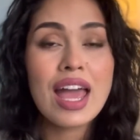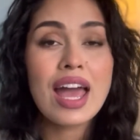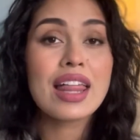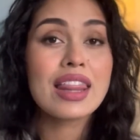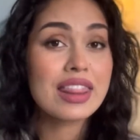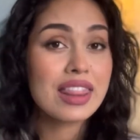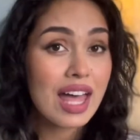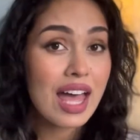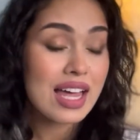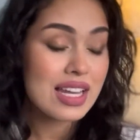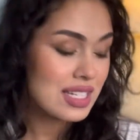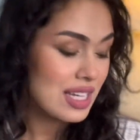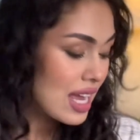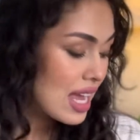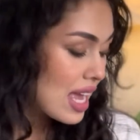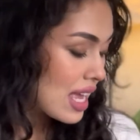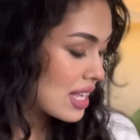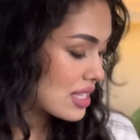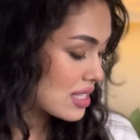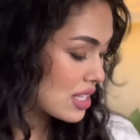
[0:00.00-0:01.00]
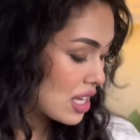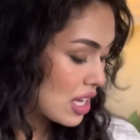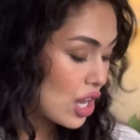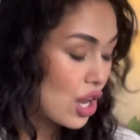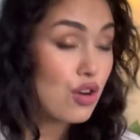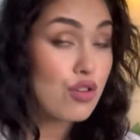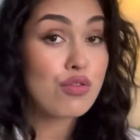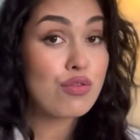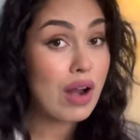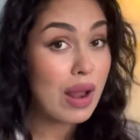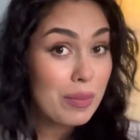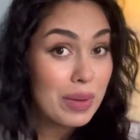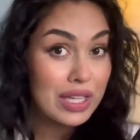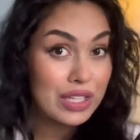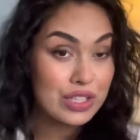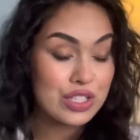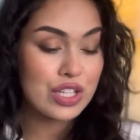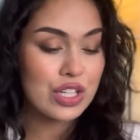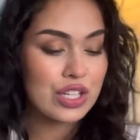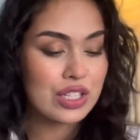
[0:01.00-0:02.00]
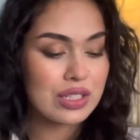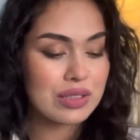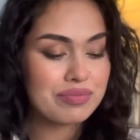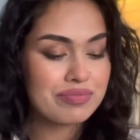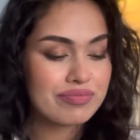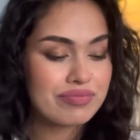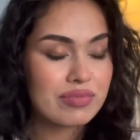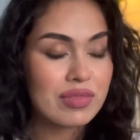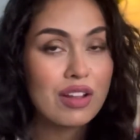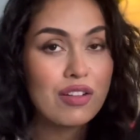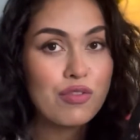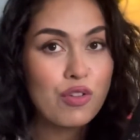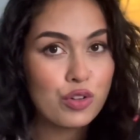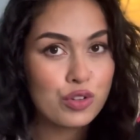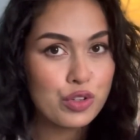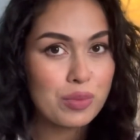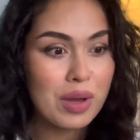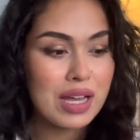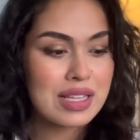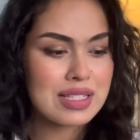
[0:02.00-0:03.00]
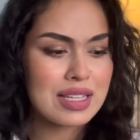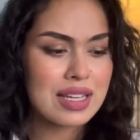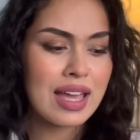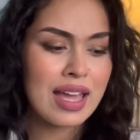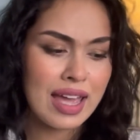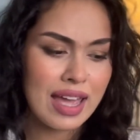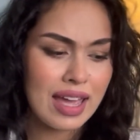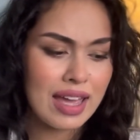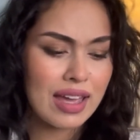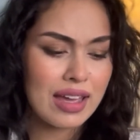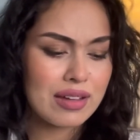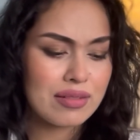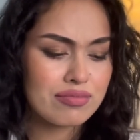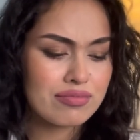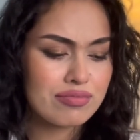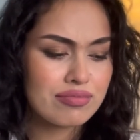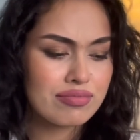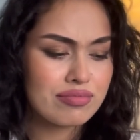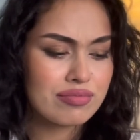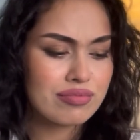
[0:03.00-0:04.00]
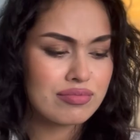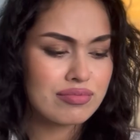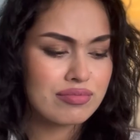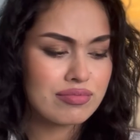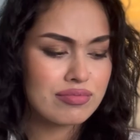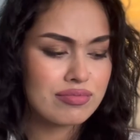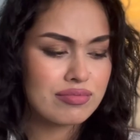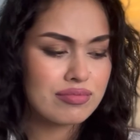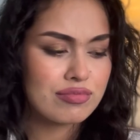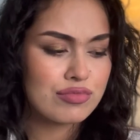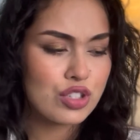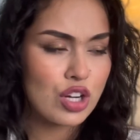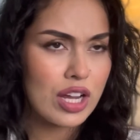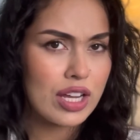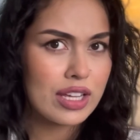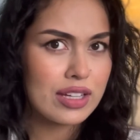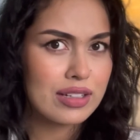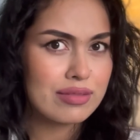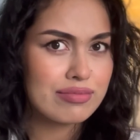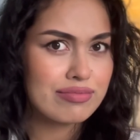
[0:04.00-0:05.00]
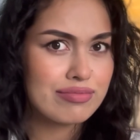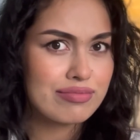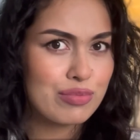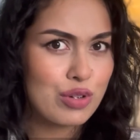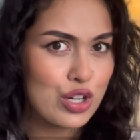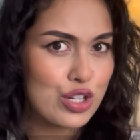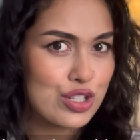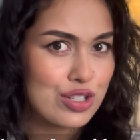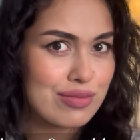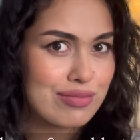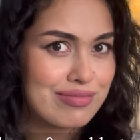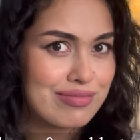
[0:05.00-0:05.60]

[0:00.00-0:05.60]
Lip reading: And that is the Remington volumizer hair dryer brush.